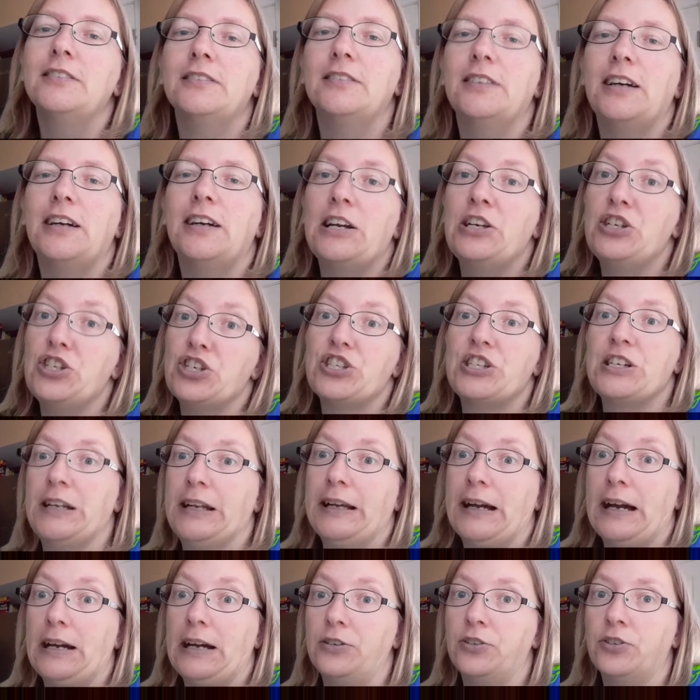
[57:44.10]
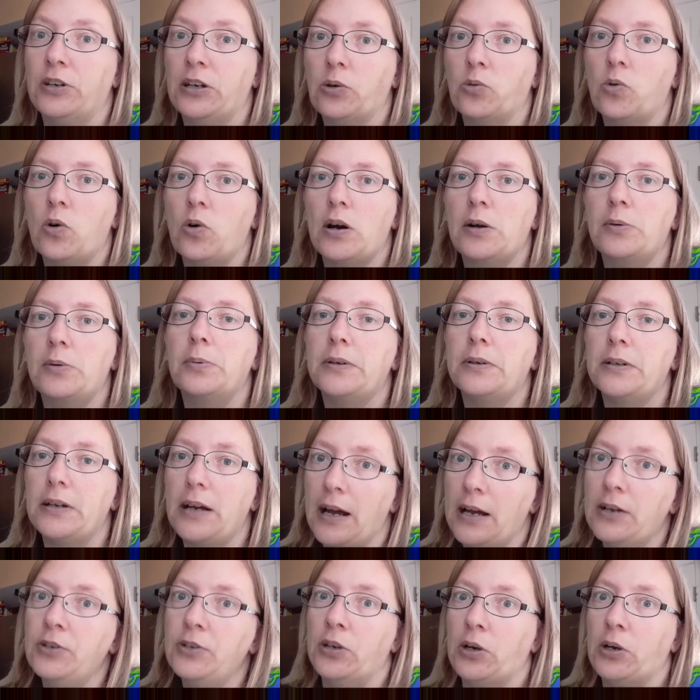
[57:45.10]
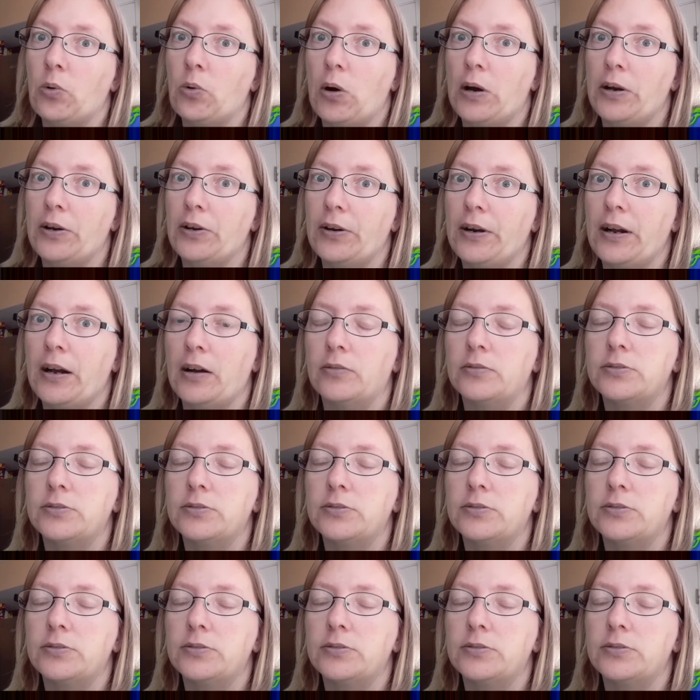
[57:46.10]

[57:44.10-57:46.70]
I used to not drink water, but I drink water now.